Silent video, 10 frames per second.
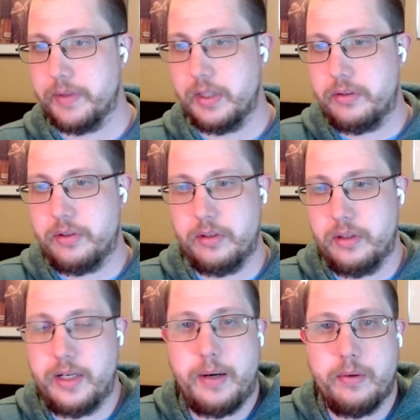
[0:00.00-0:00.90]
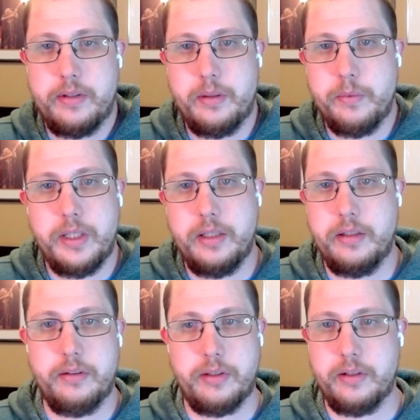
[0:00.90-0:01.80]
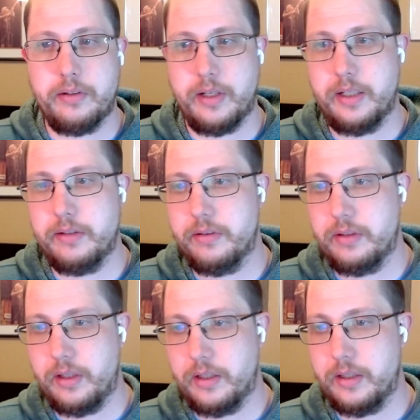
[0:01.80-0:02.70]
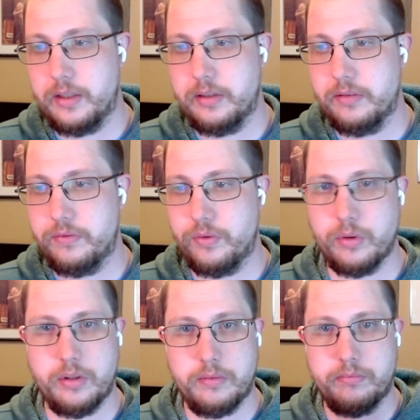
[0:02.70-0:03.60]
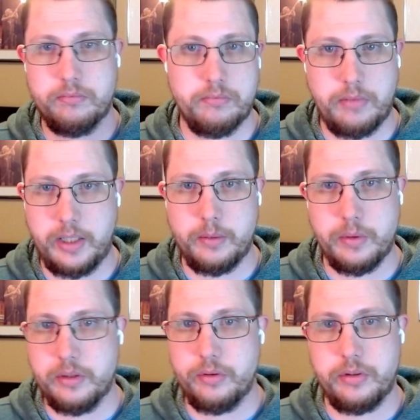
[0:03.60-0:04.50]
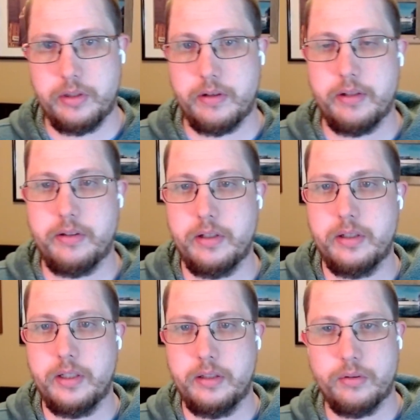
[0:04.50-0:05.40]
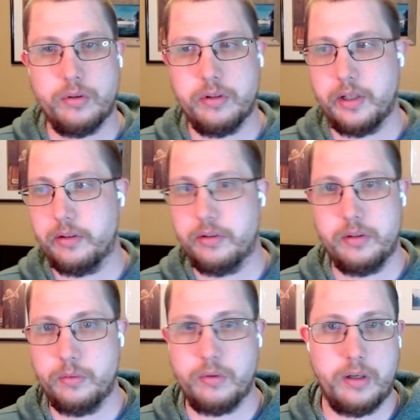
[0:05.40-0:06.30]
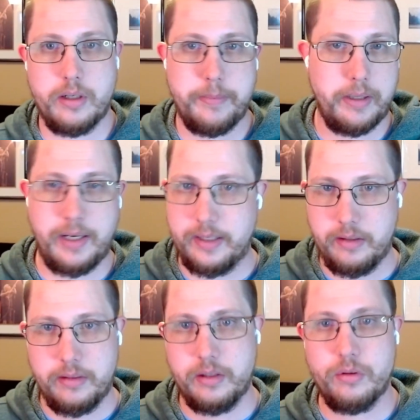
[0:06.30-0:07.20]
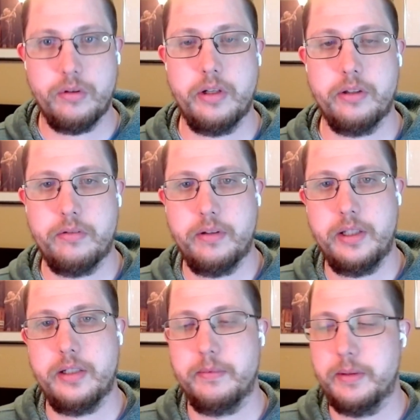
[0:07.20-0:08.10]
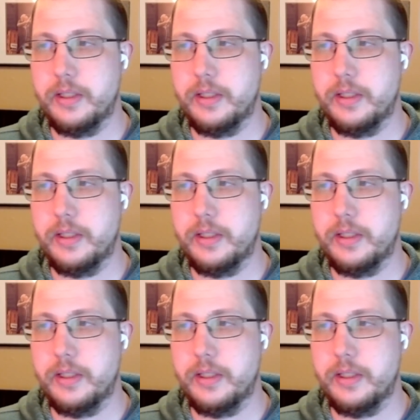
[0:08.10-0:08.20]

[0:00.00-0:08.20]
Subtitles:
It's an hour that we set aside for anyone who's interested in Cortex to talk about anything Cortex related.